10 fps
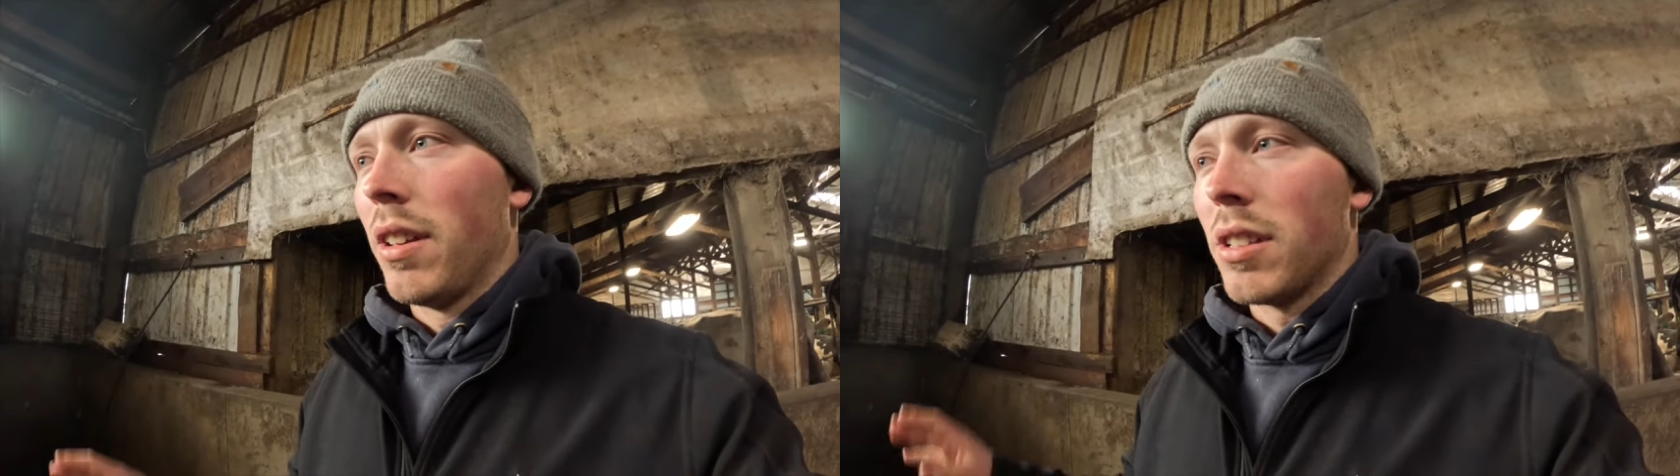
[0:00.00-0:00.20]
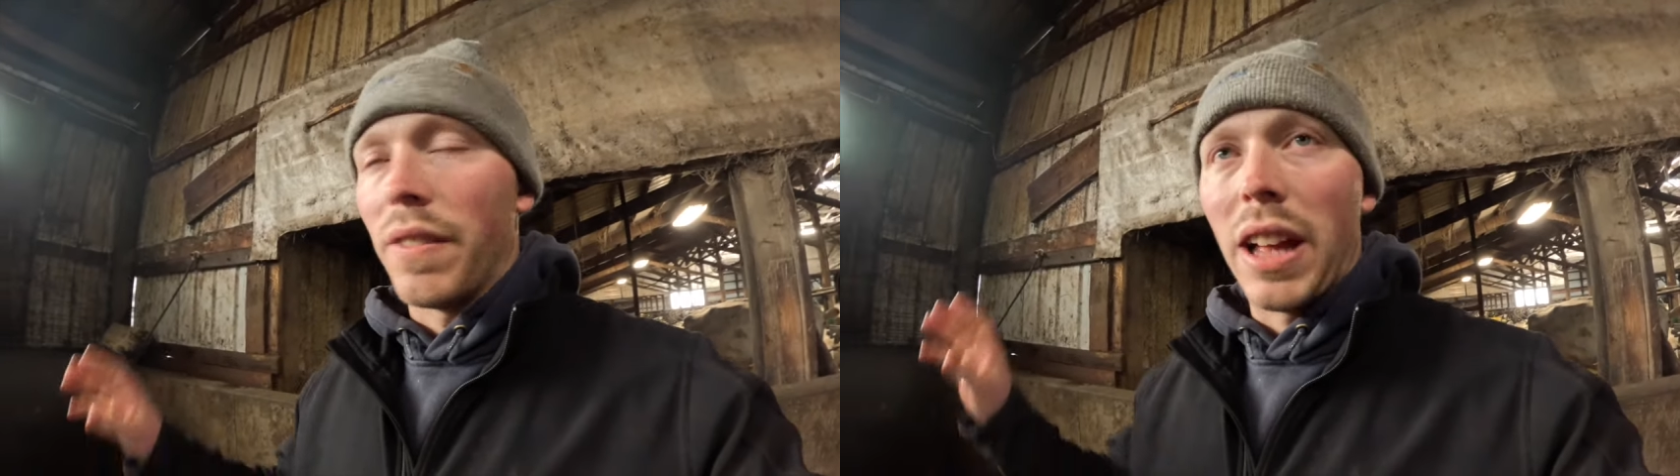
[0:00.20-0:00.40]

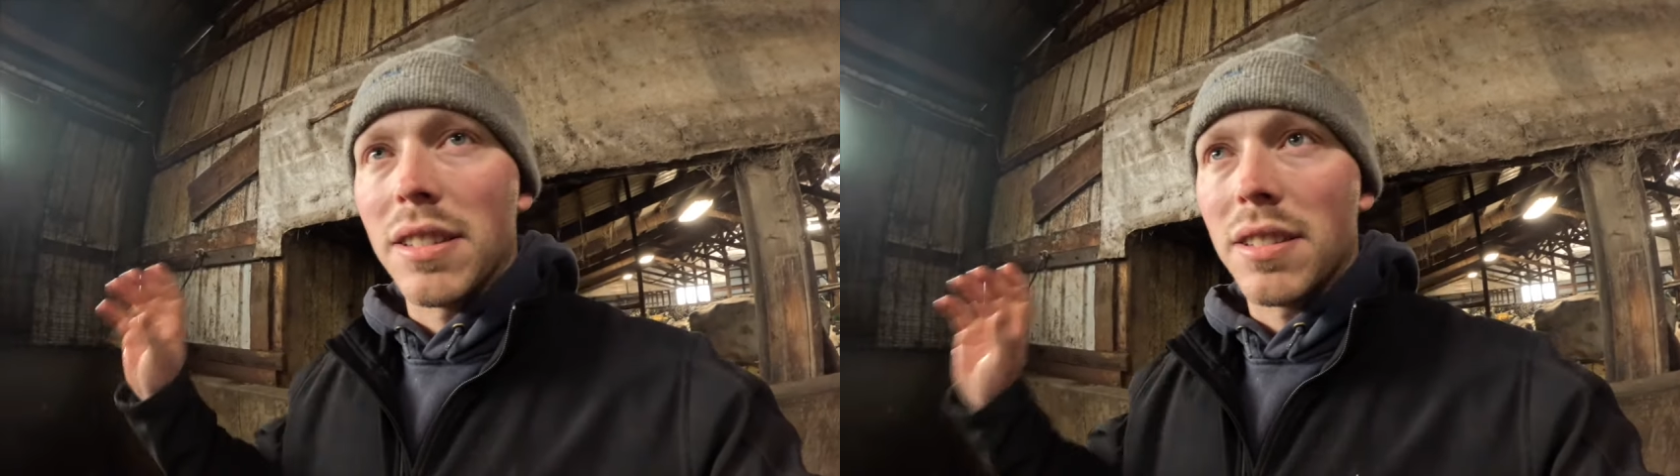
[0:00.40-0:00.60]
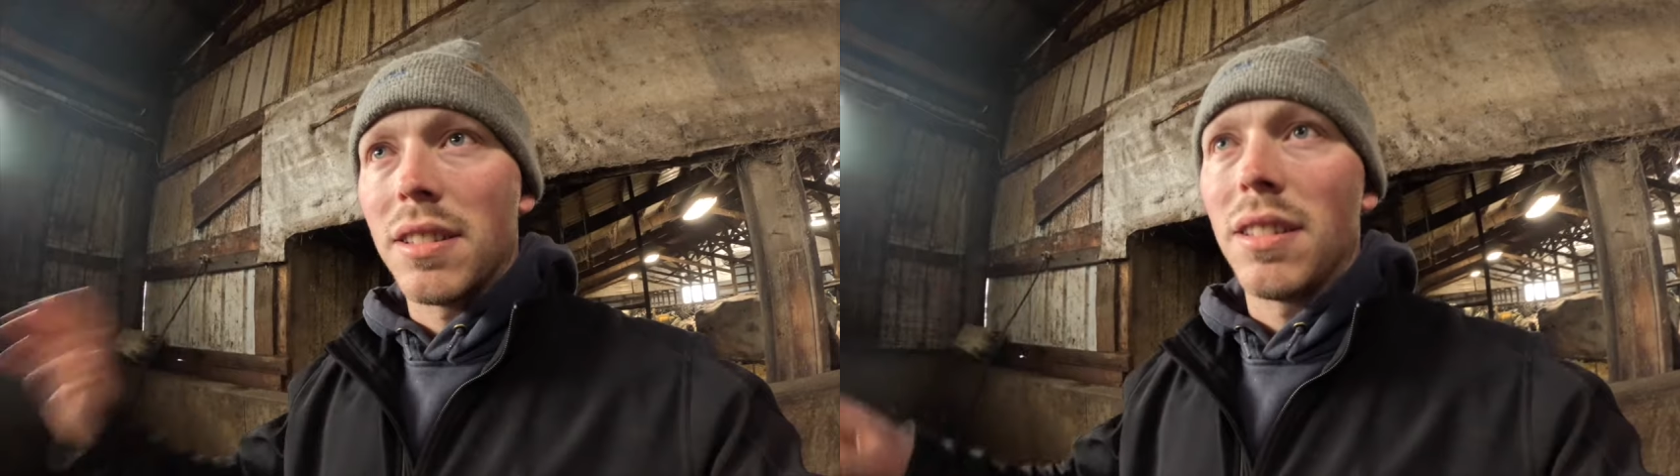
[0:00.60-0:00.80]
If
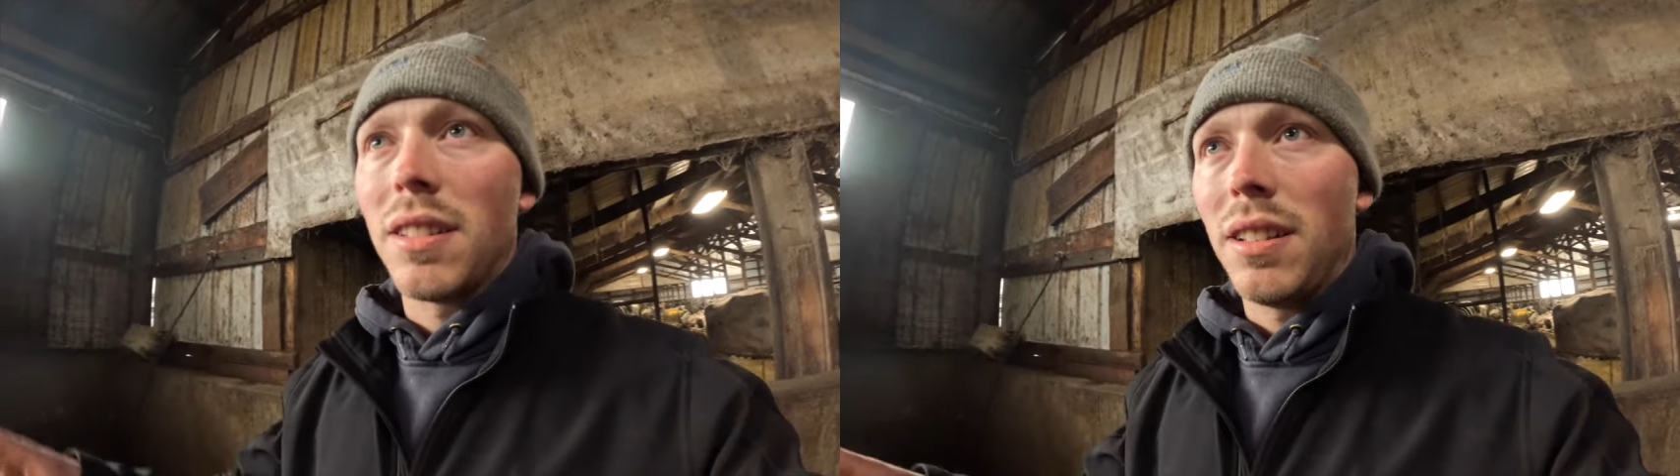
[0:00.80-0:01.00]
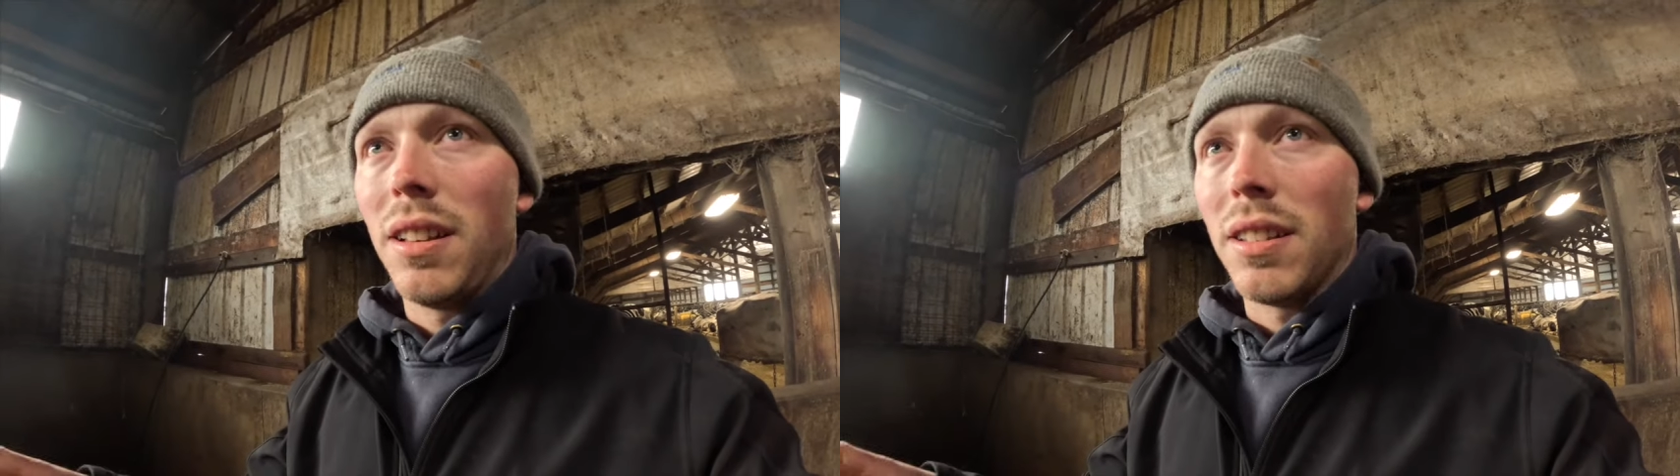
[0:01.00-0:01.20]
that
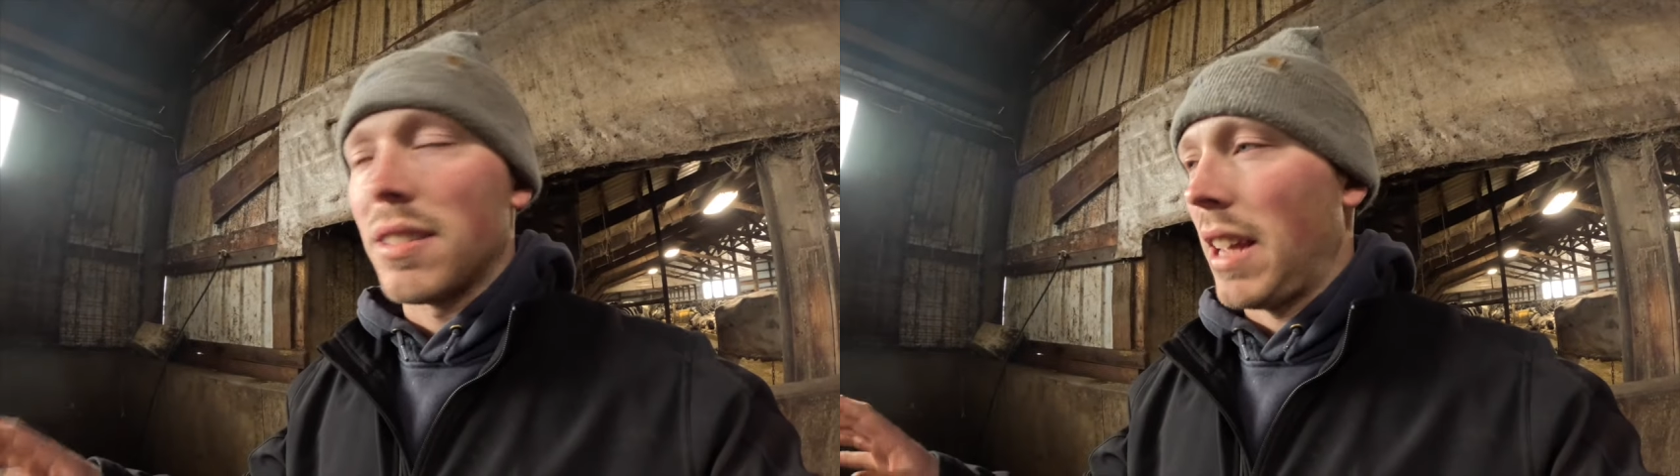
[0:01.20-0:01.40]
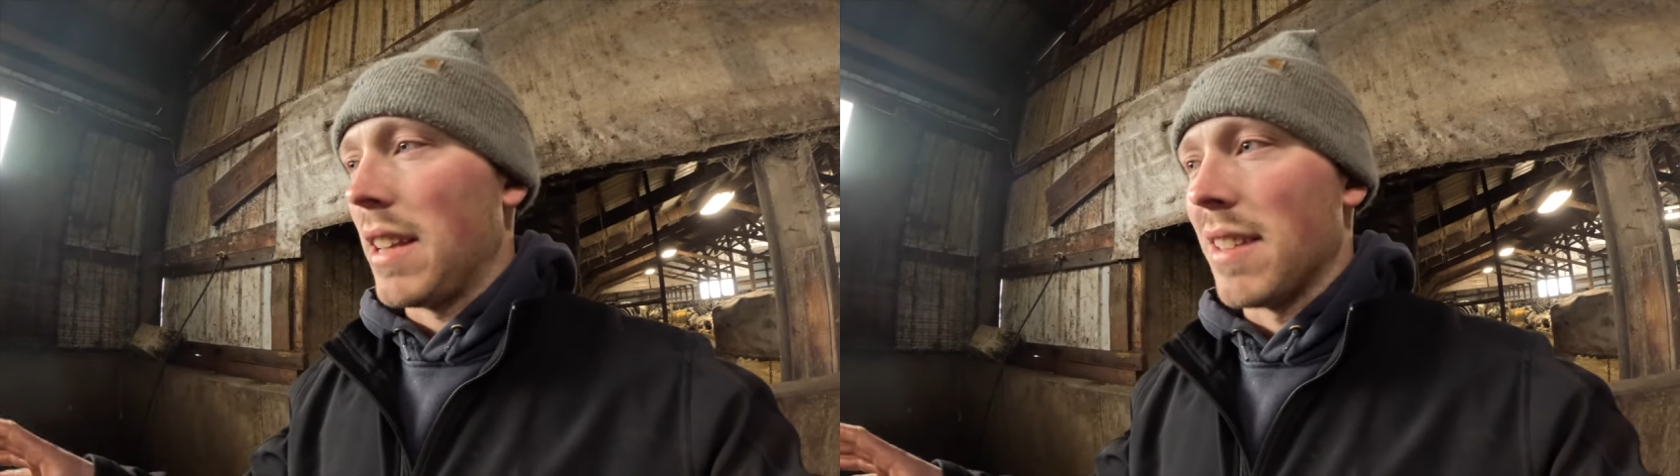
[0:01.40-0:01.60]

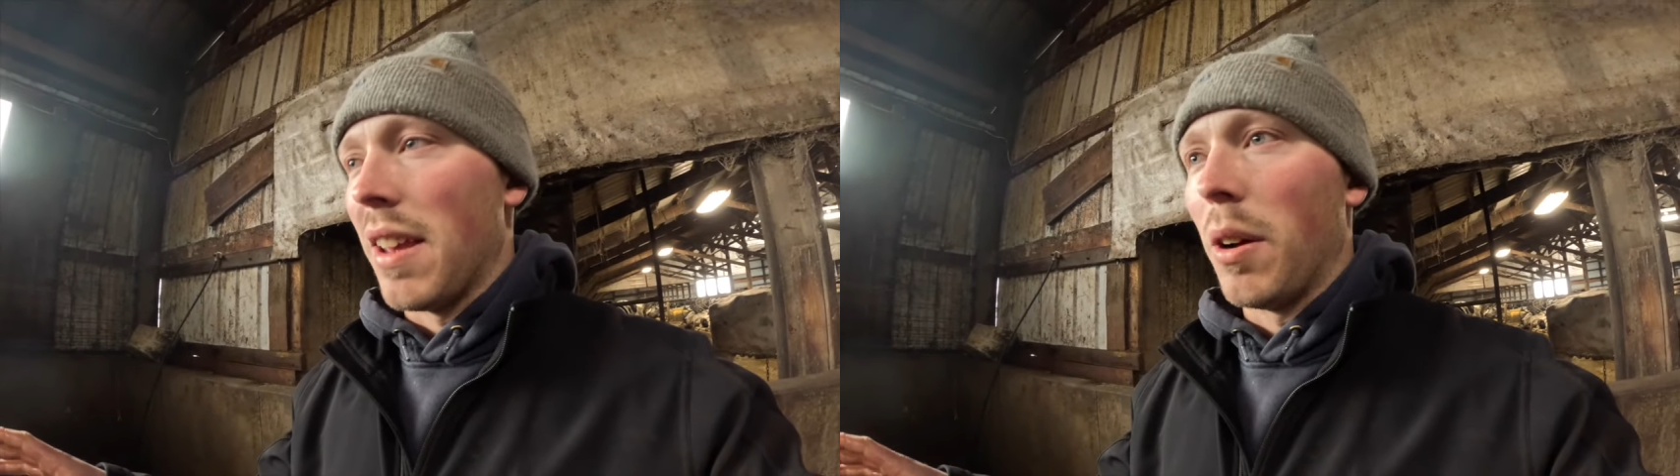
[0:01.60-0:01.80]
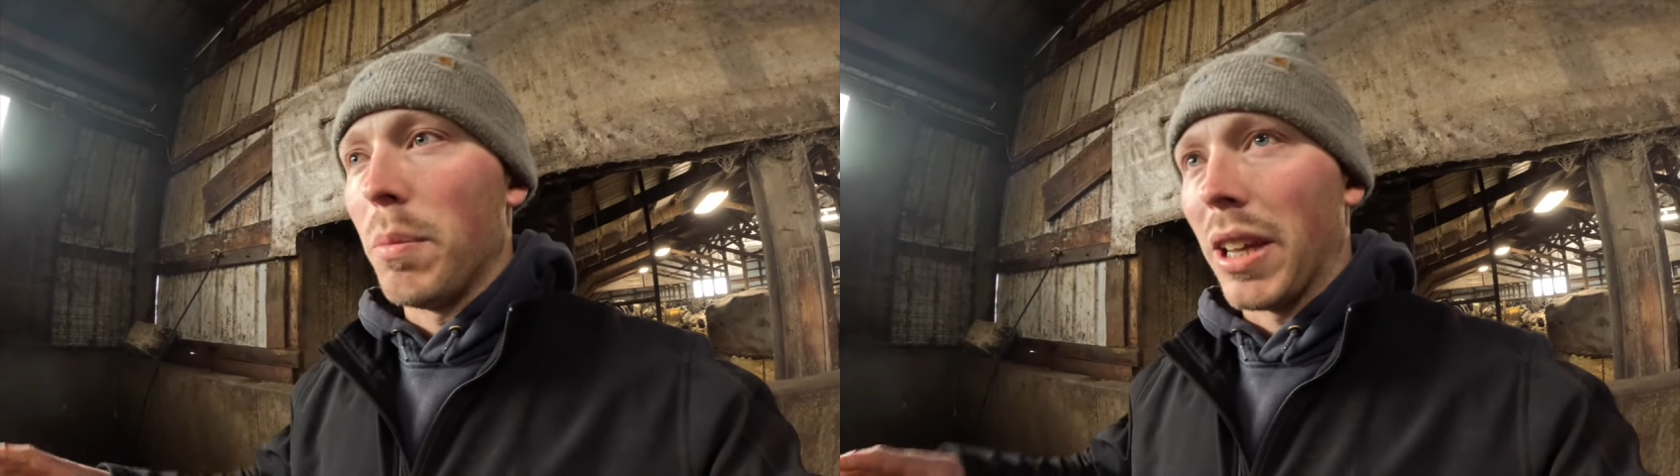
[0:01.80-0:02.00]
stays in
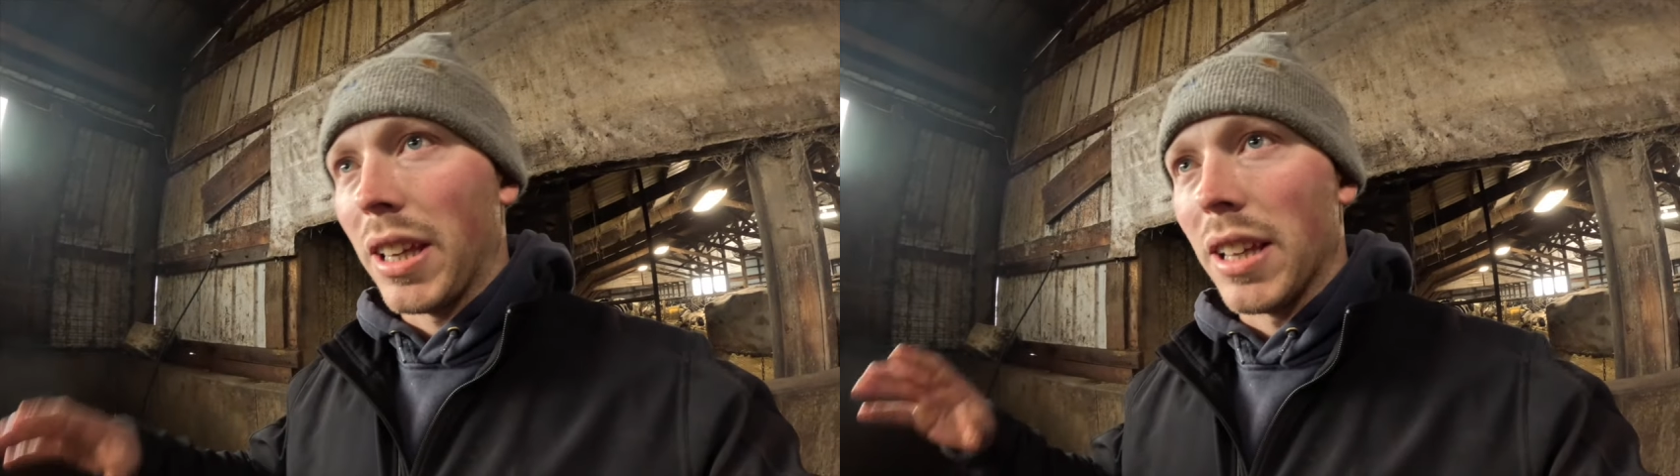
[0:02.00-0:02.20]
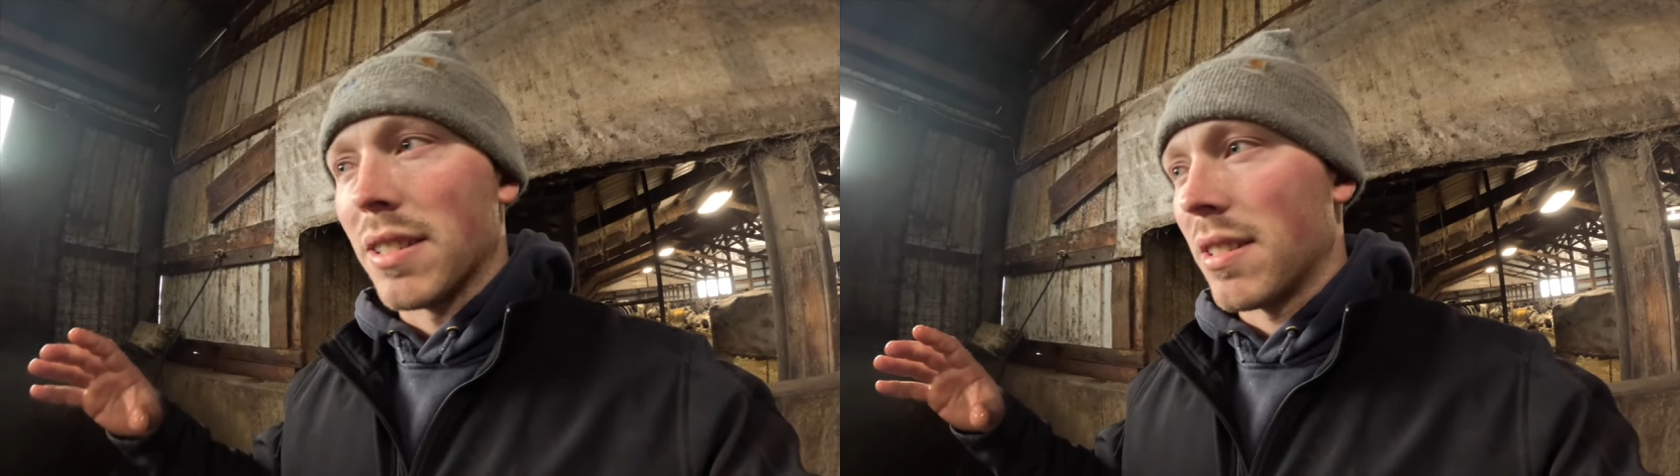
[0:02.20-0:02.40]
them, it
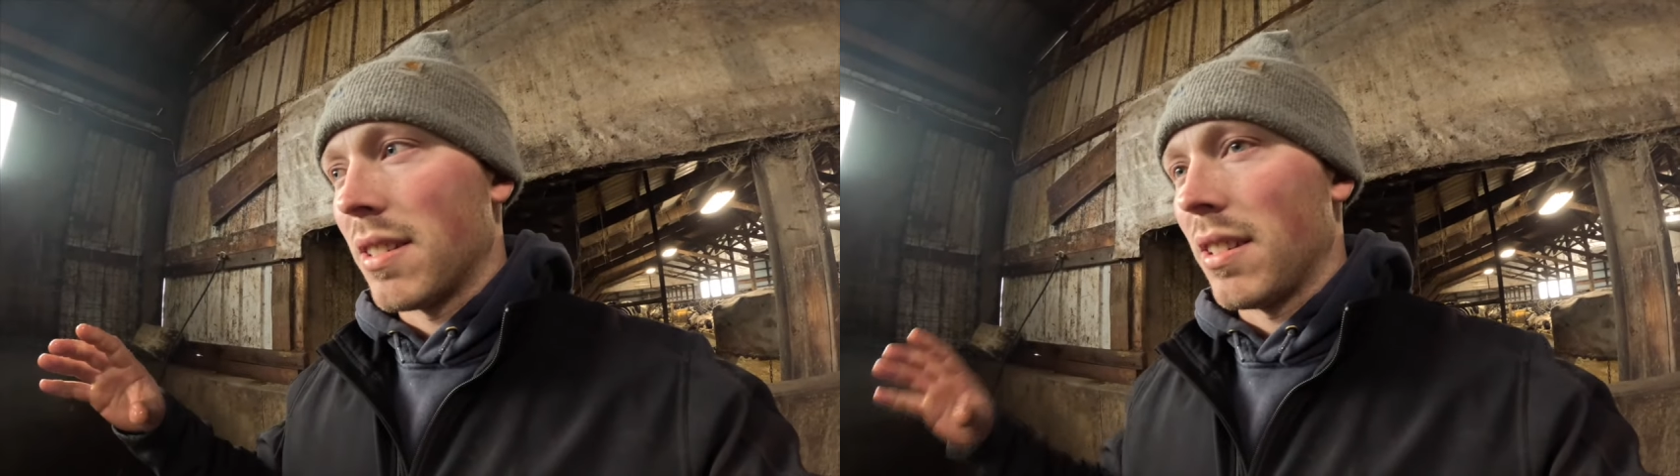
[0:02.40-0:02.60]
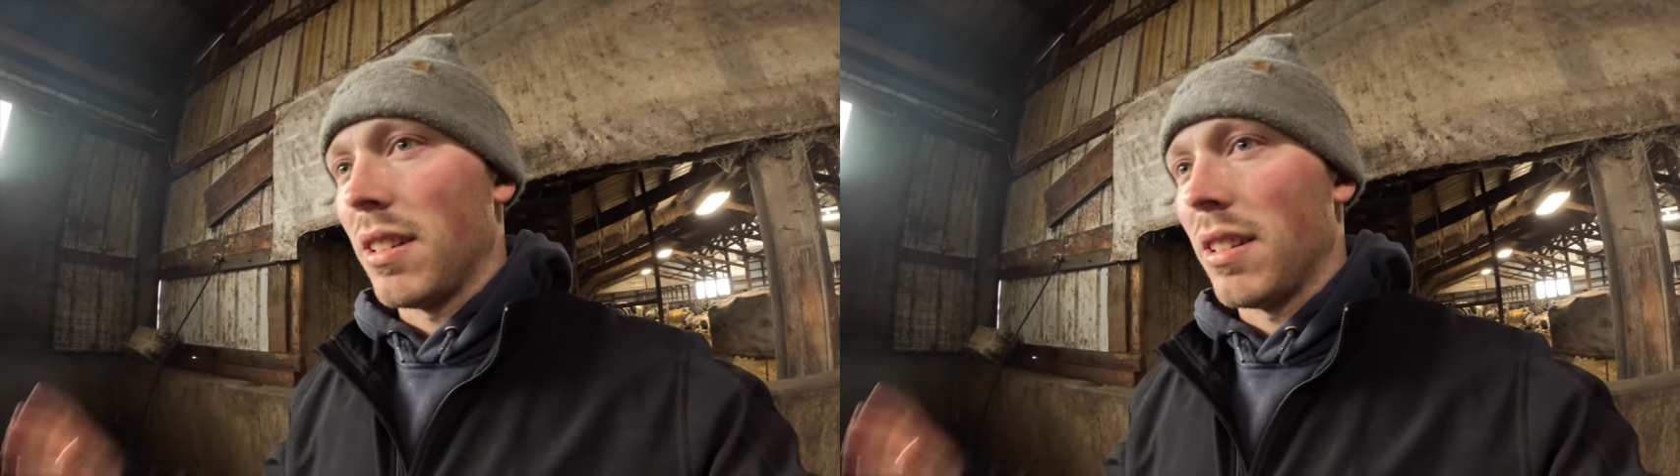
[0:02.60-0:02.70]
gets